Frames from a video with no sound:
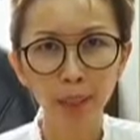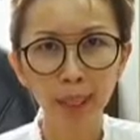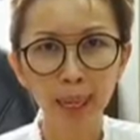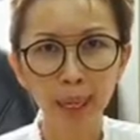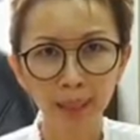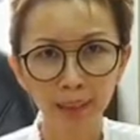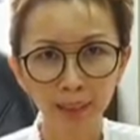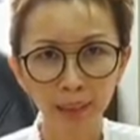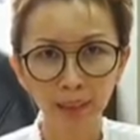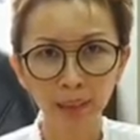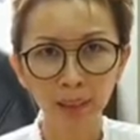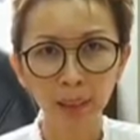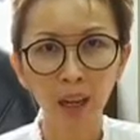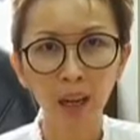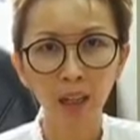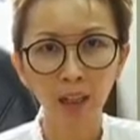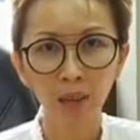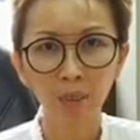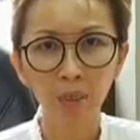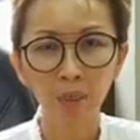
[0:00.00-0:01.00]
at that time,
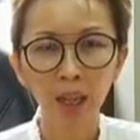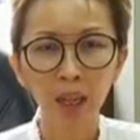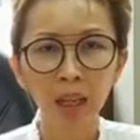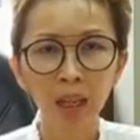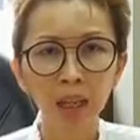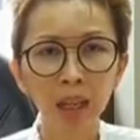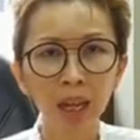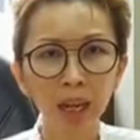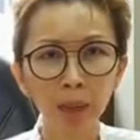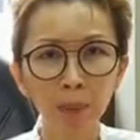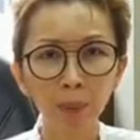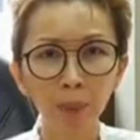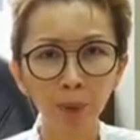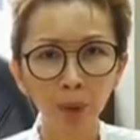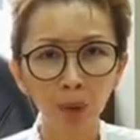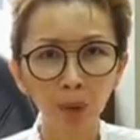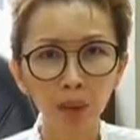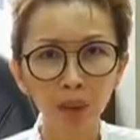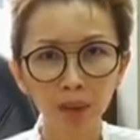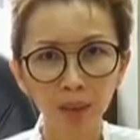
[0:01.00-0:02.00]

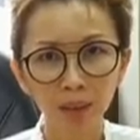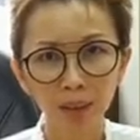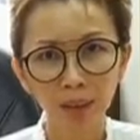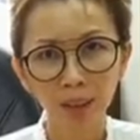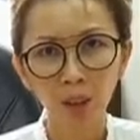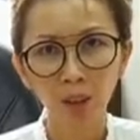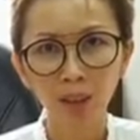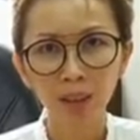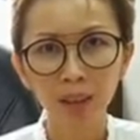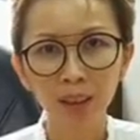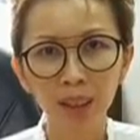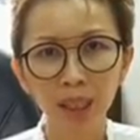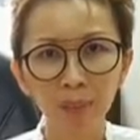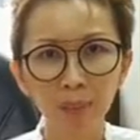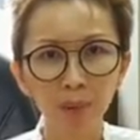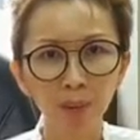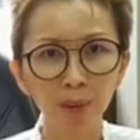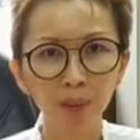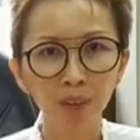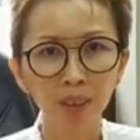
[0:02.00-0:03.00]
employed the concepts
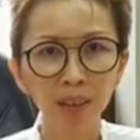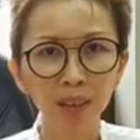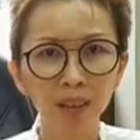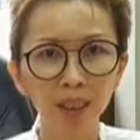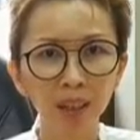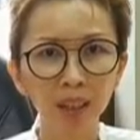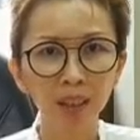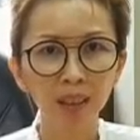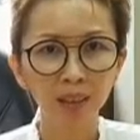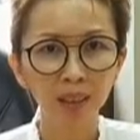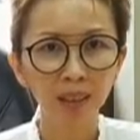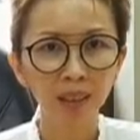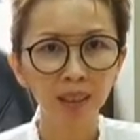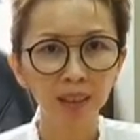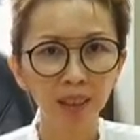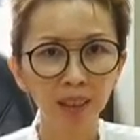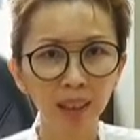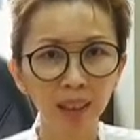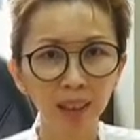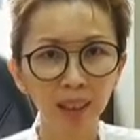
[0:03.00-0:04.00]
of Itard and
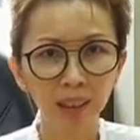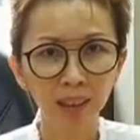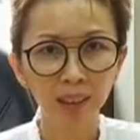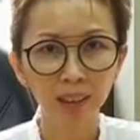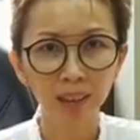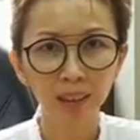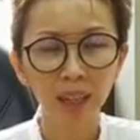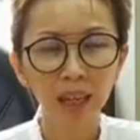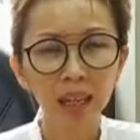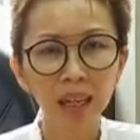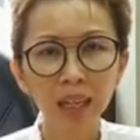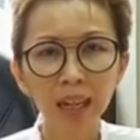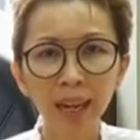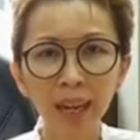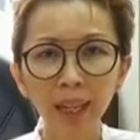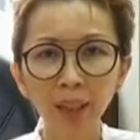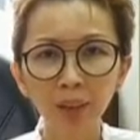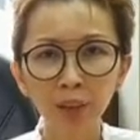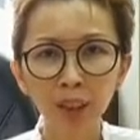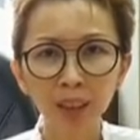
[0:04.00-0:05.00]
Segan, and
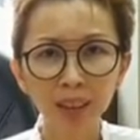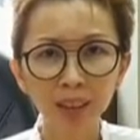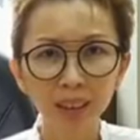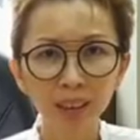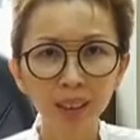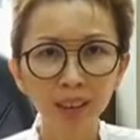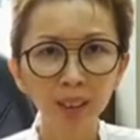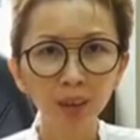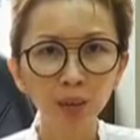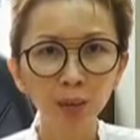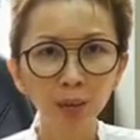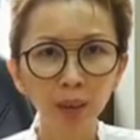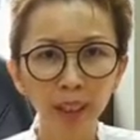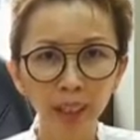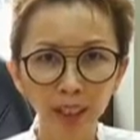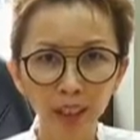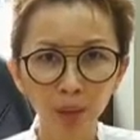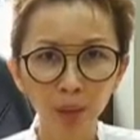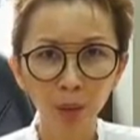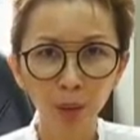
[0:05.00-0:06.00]
she started
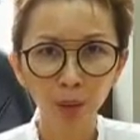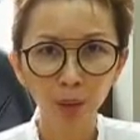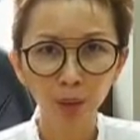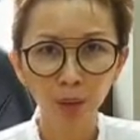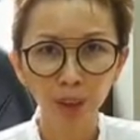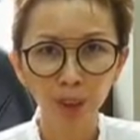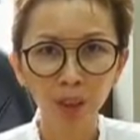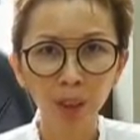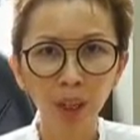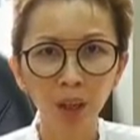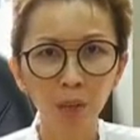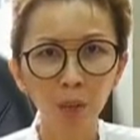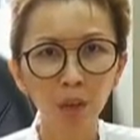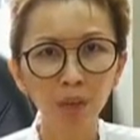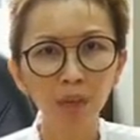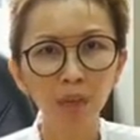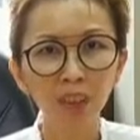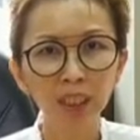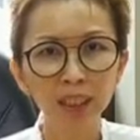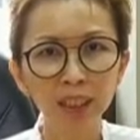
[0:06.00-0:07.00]
training children with
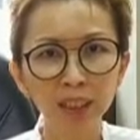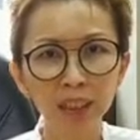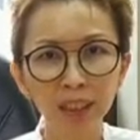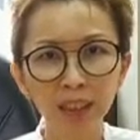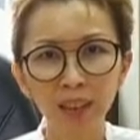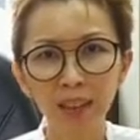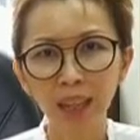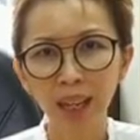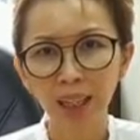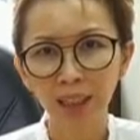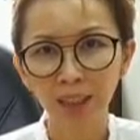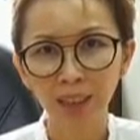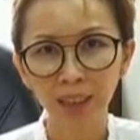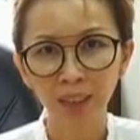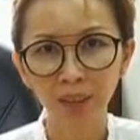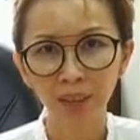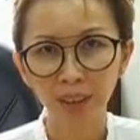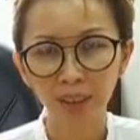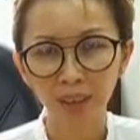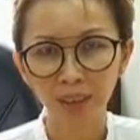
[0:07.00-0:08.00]
physical
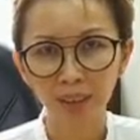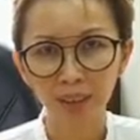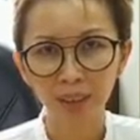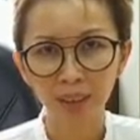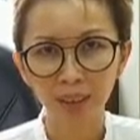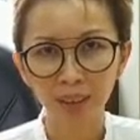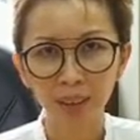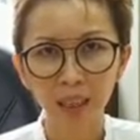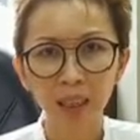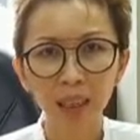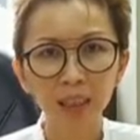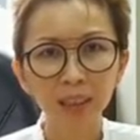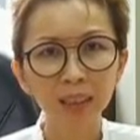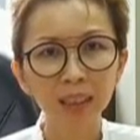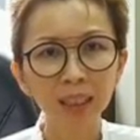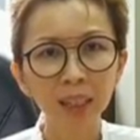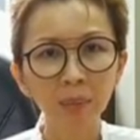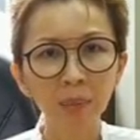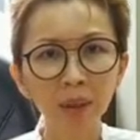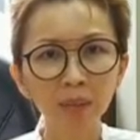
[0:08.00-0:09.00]
activities.
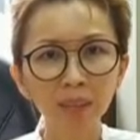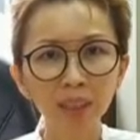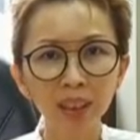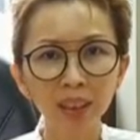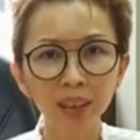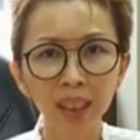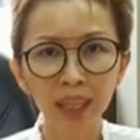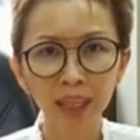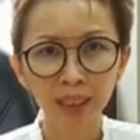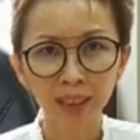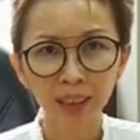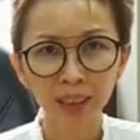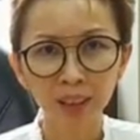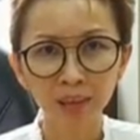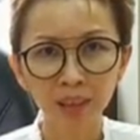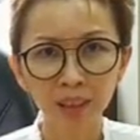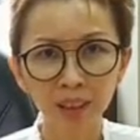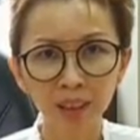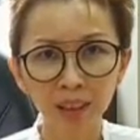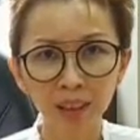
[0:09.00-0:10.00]
Some of these
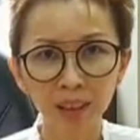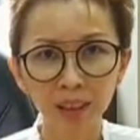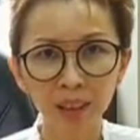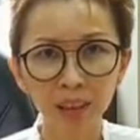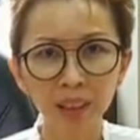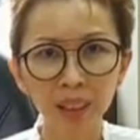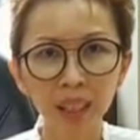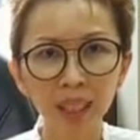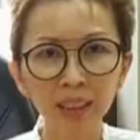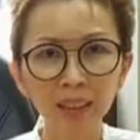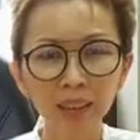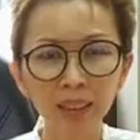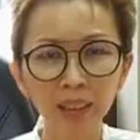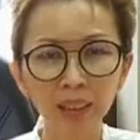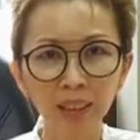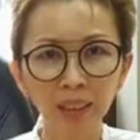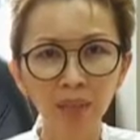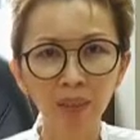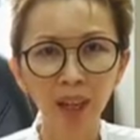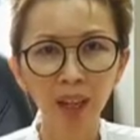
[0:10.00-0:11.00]
activities later
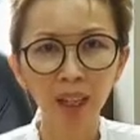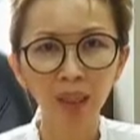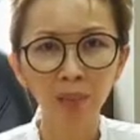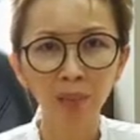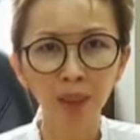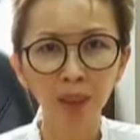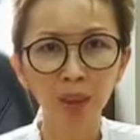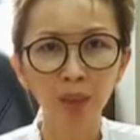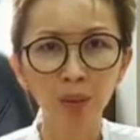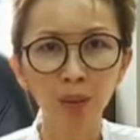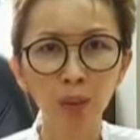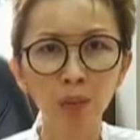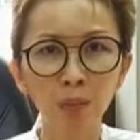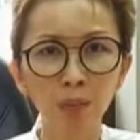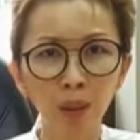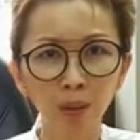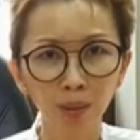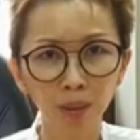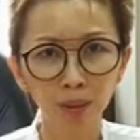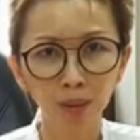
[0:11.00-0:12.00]
developed into
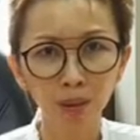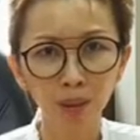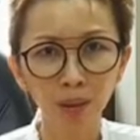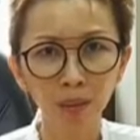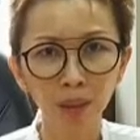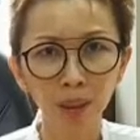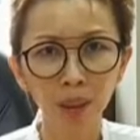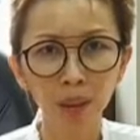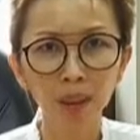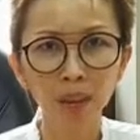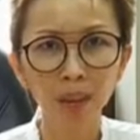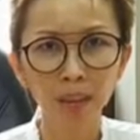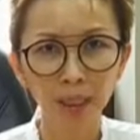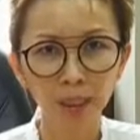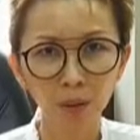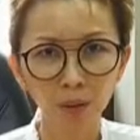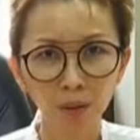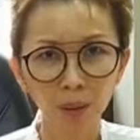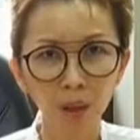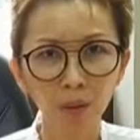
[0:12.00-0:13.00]
Montessori
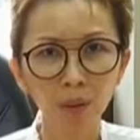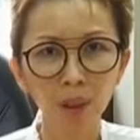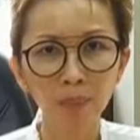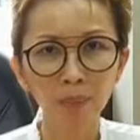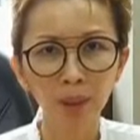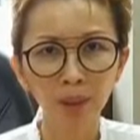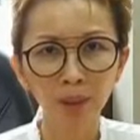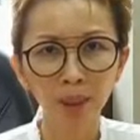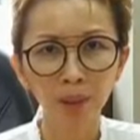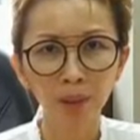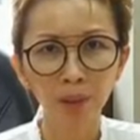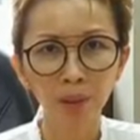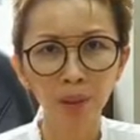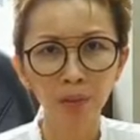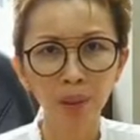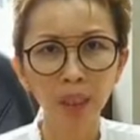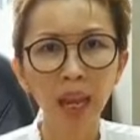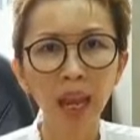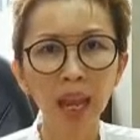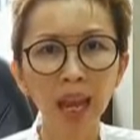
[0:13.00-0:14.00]
sensorial materials
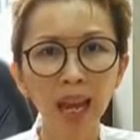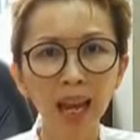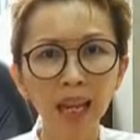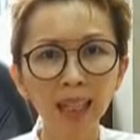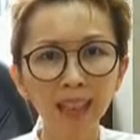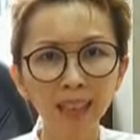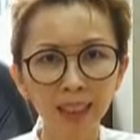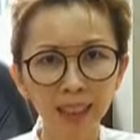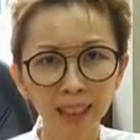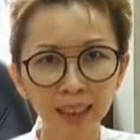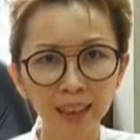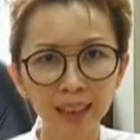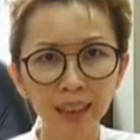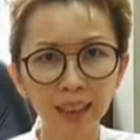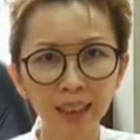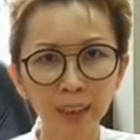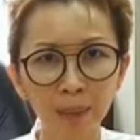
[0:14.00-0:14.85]
at Casa di